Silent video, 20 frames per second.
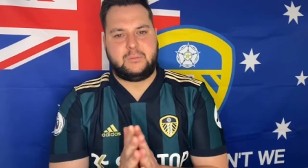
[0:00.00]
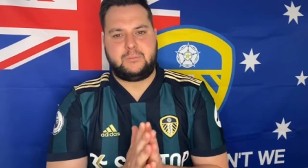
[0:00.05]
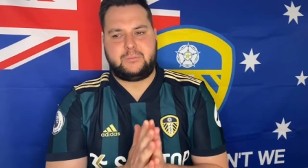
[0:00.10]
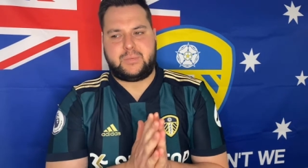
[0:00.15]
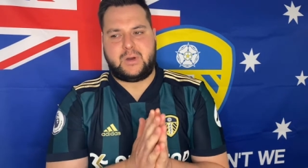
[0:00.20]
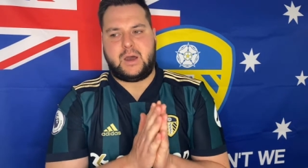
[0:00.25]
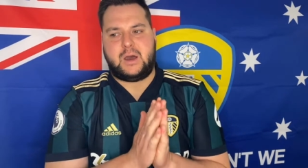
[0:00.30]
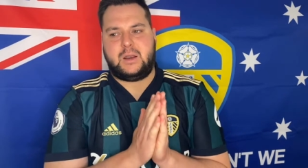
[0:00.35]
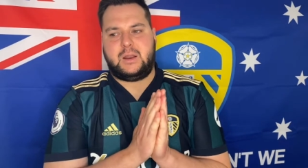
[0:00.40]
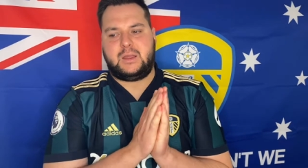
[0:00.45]

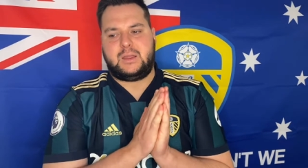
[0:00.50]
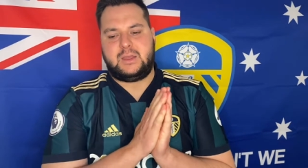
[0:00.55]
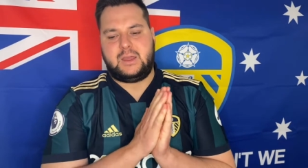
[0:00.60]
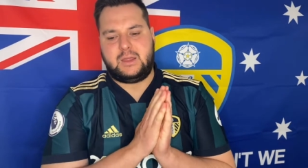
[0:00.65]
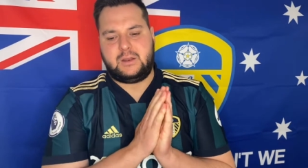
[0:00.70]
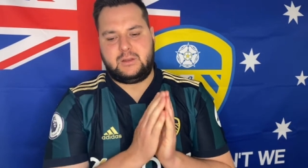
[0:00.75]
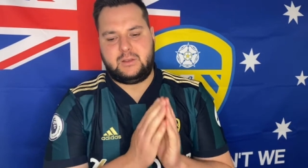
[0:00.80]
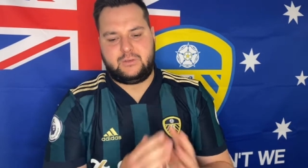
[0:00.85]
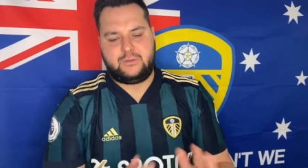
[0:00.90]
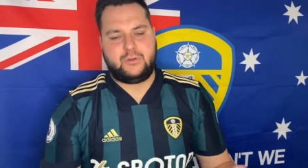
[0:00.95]
But
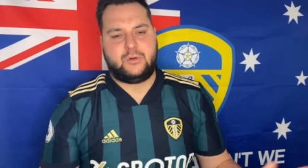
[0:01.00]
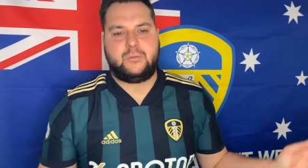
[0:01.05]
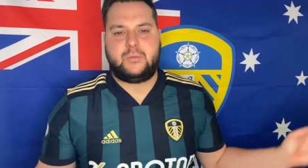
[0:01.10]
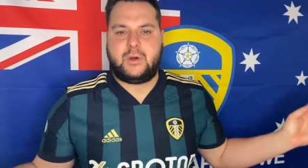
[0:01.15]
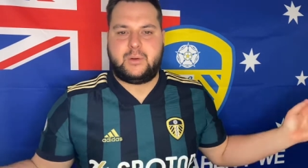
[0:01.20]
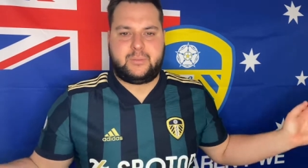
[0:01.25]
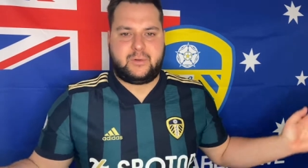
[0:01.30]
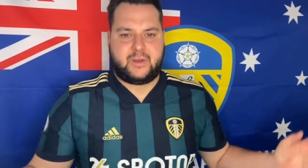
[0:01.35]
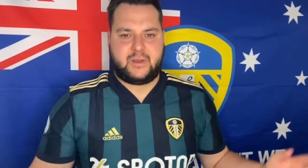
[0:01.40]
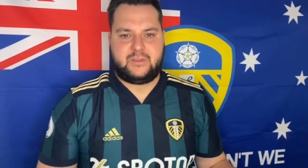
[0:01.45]
again, it's not my
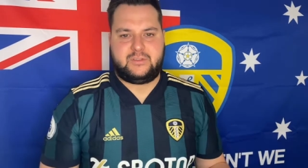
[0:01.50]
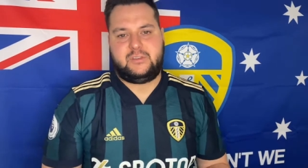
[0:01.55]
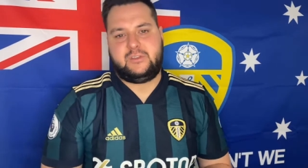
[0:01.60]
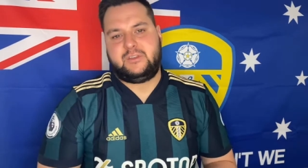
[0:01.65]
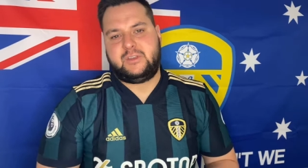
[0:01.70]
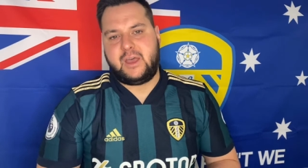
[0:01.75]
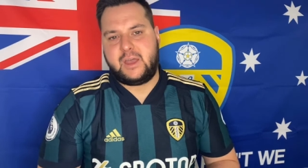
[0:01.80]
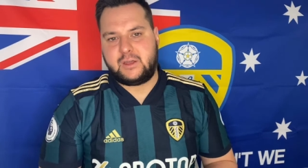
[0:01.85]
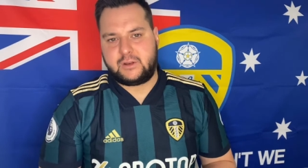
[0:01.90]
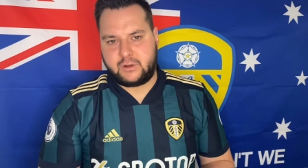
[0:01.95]
place to
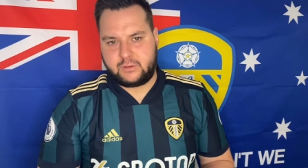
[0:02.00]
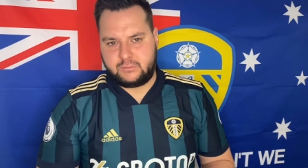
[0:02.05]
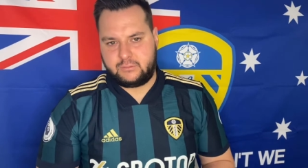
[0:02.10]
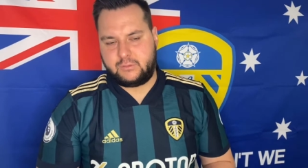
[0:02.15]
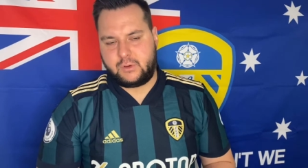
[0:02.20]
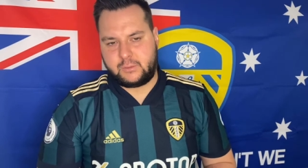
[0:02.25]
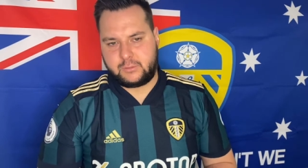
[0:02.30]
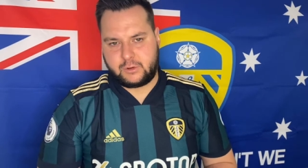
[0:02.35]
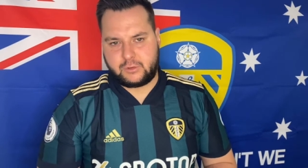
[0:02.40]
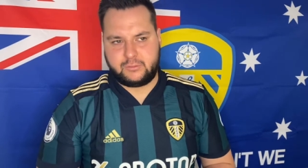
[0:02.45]
say.
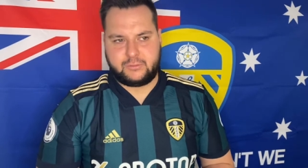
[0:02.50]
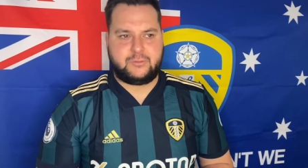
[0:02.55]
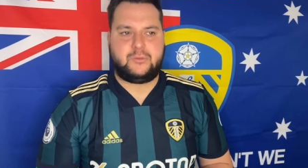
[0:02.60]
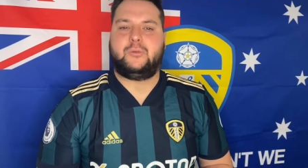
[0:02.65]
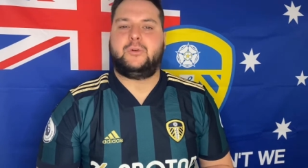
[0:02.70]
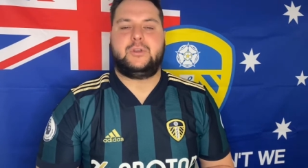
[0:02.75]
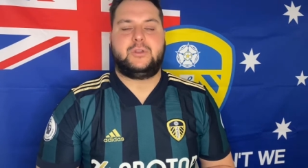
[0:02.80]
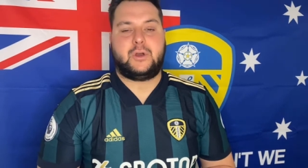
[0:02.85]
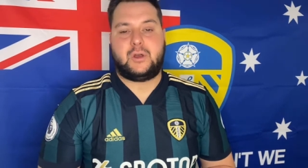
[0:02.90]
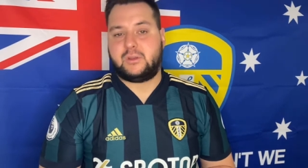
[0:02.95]
I don't
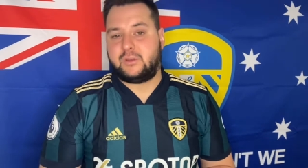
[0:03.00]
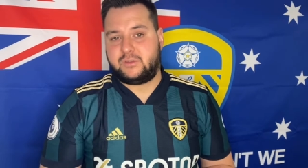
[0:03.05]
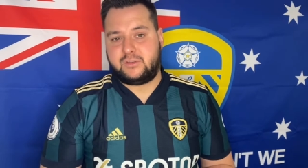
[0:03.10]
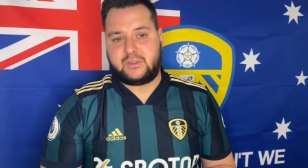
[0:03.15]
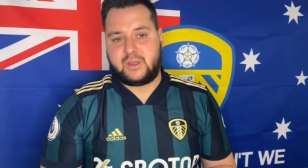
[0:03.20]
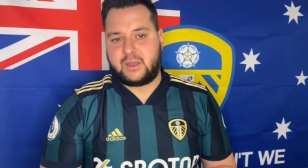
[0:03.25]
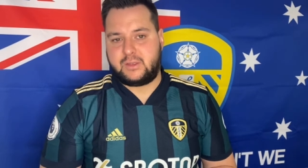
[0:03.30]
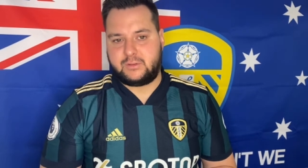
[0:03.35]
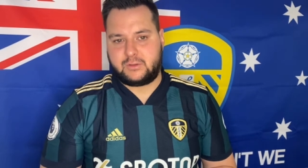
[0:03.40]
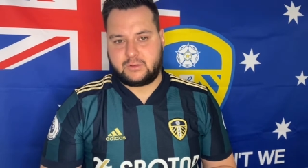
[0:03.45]
fully
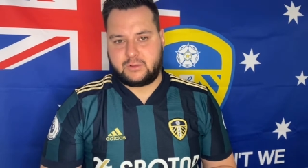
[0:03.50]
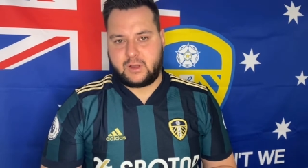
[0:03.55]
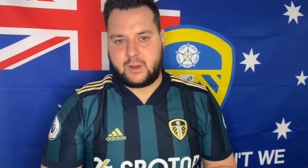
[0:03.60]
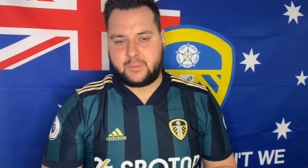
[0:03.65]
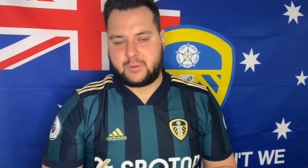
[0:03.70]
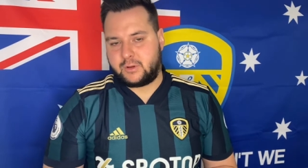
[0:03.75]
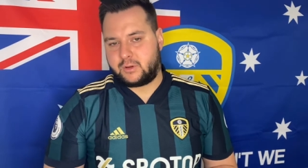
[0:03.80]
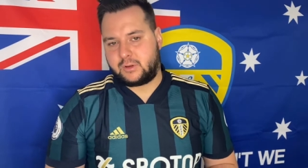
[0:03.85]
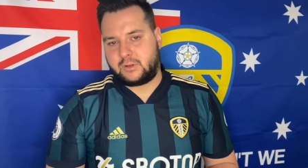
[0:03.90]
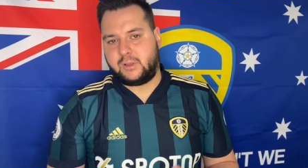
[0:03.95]
understand the club.
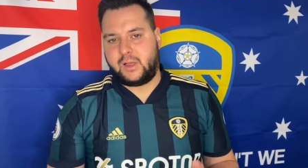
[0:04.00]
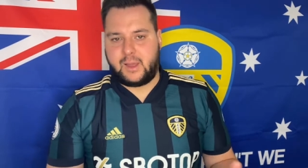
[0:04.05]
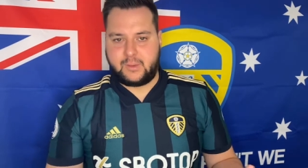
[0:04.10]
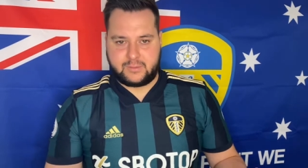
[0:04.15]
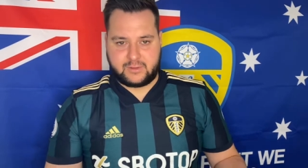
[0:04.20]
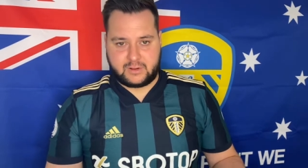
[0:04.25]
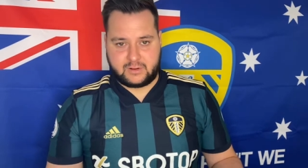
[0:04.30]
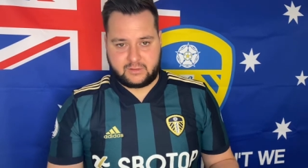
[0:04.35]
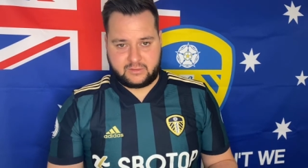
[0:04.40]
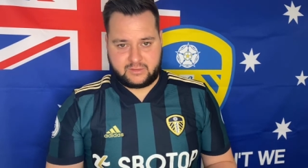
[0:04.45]
I don't claim
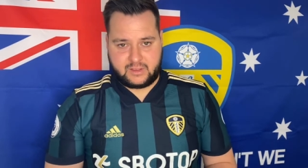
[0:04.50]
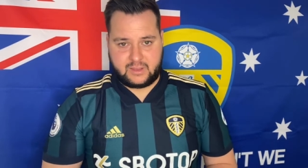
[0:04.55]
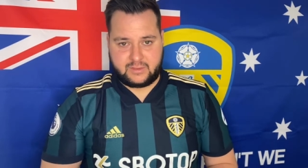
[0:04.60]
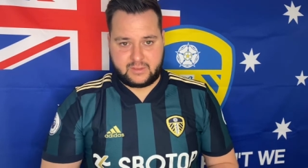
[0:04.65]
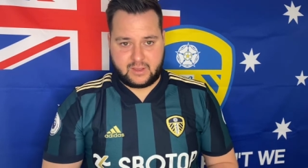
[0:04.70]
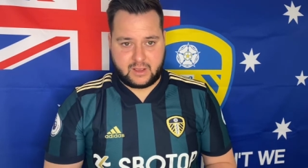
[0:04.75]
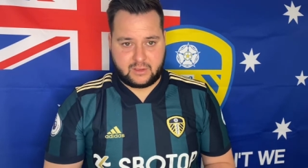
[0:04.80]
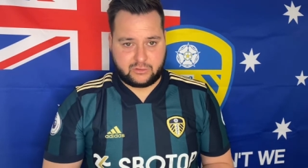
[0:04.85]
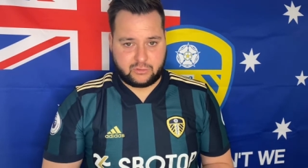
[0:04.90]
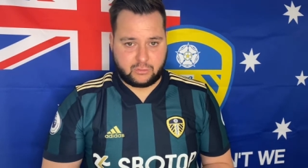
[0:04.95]
to understand the
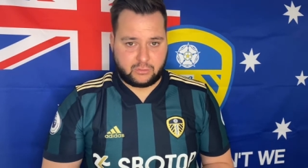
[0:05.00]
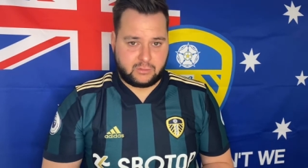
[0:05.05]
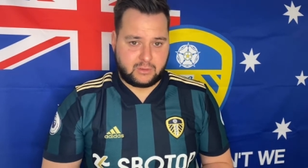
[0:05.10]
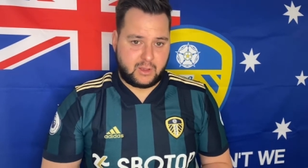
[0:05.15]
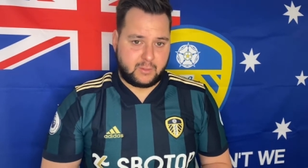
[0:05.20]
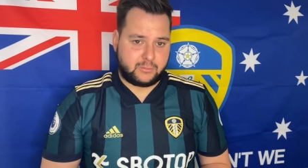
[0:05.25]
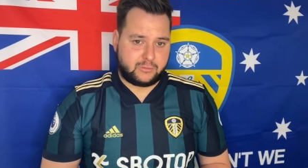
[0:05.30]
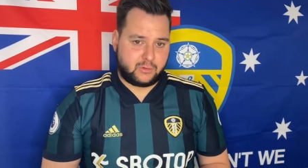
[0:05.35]
Arsenal club.